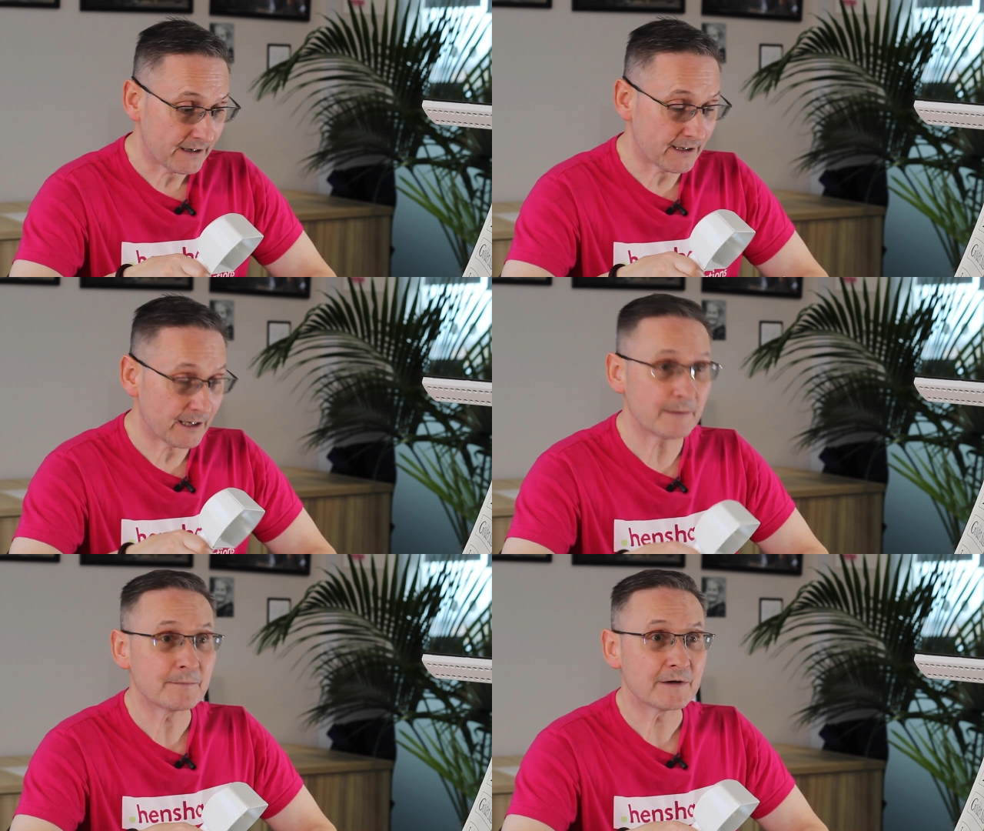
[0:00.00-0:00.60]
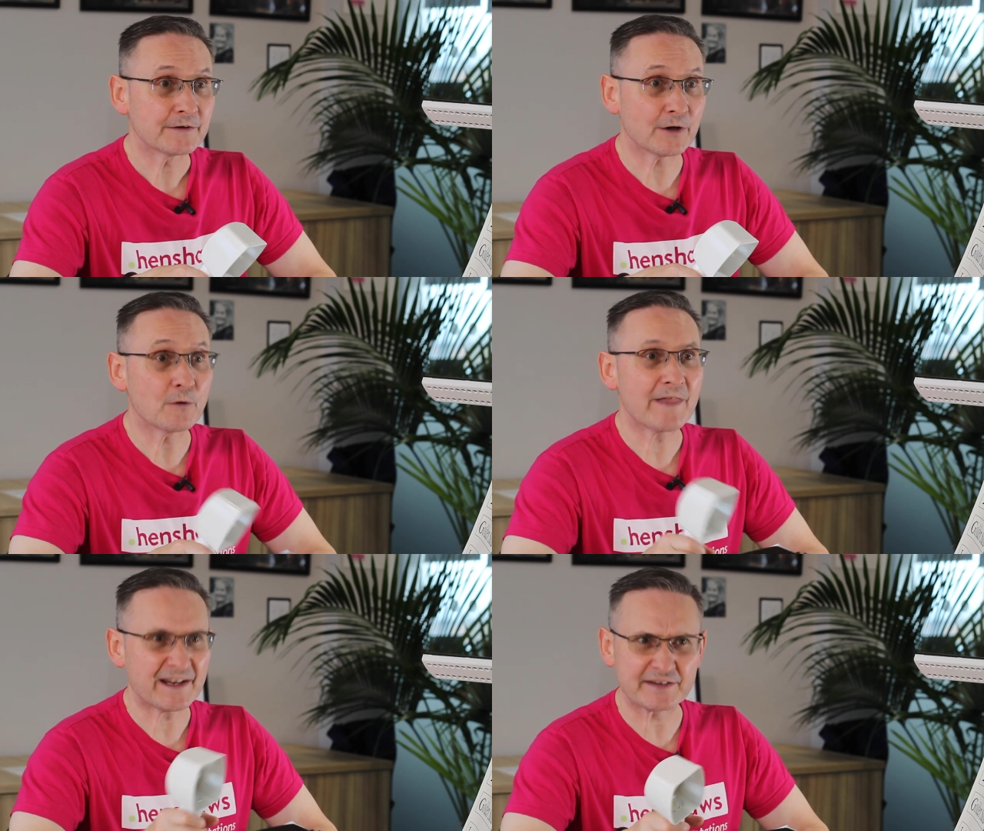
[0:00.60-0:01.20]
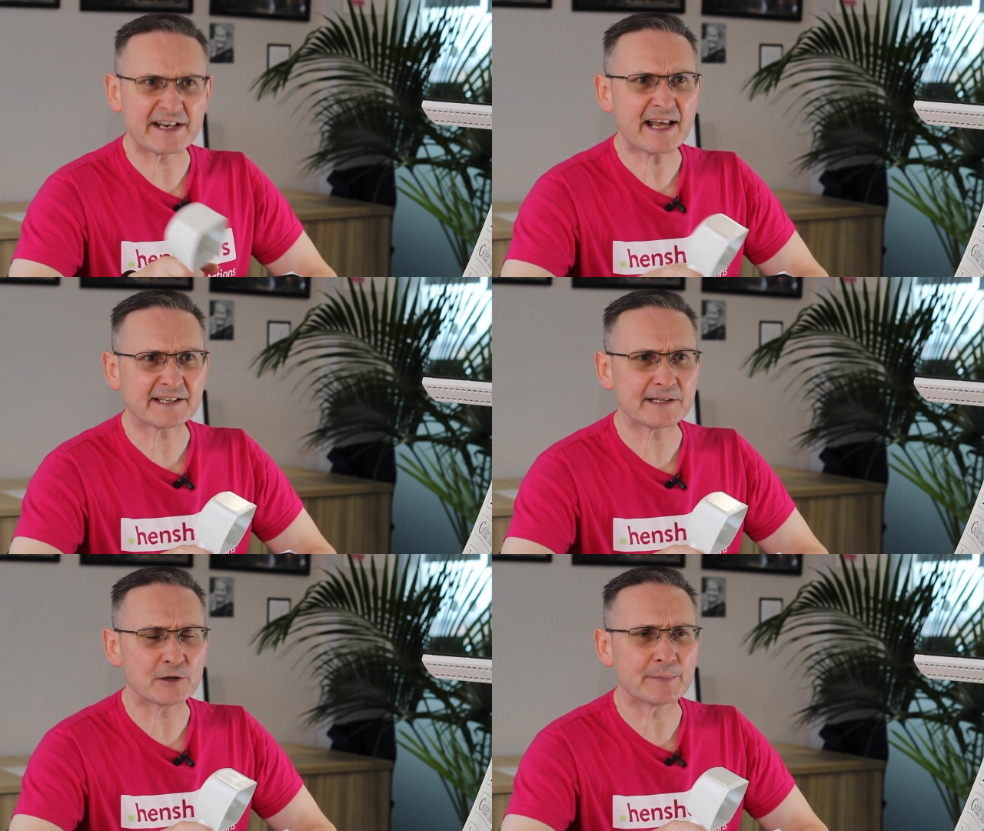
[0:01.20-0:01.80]
Uh, so that's the
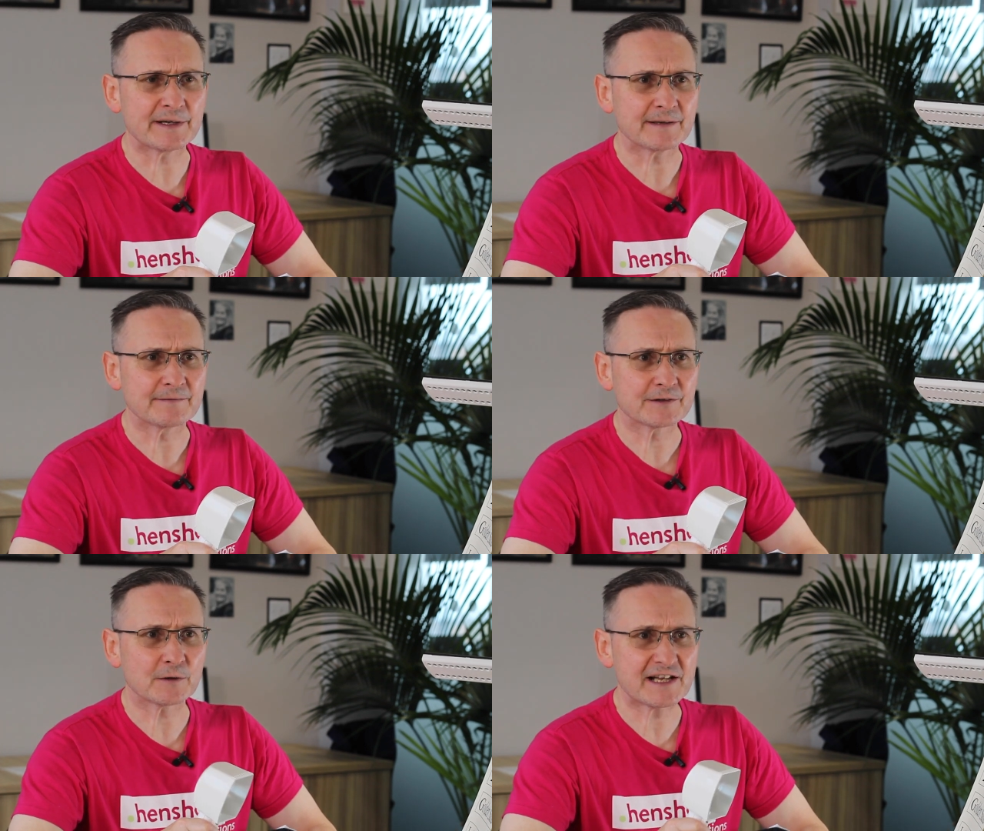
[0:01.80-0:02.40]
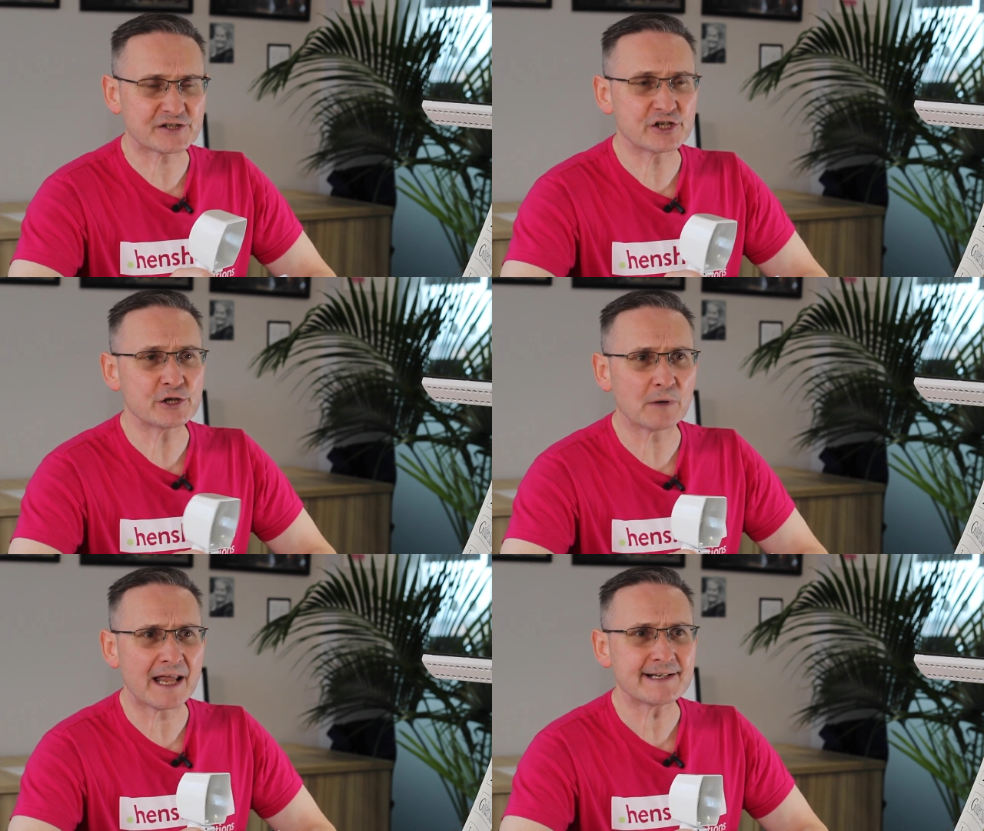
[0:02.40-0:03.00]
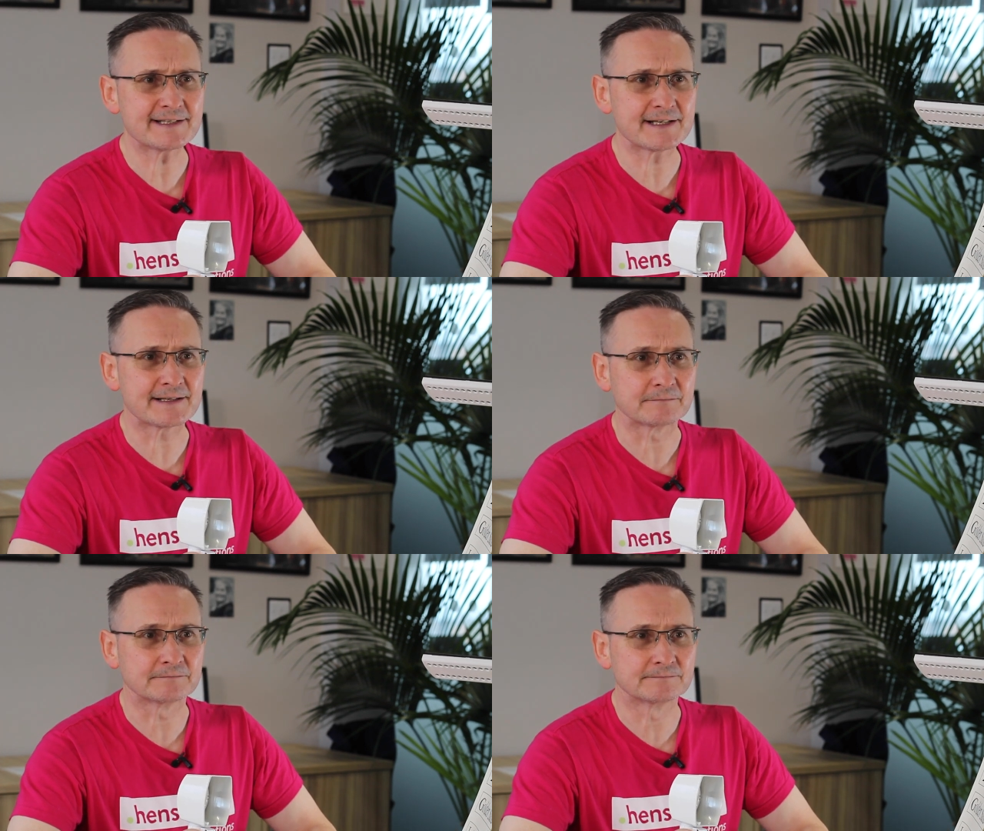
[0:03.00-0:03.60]
next little bit. So let's cue lighting.